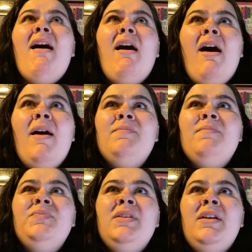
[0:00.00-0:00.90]

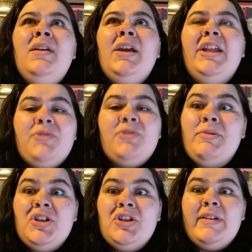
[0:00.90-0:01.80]
And so I
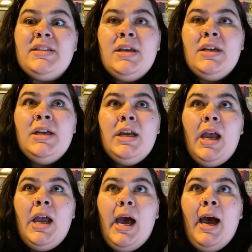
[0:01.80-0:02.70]
was nervous.
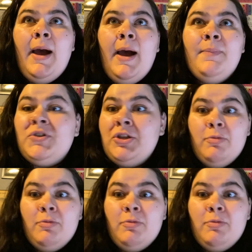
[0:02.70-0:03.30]
She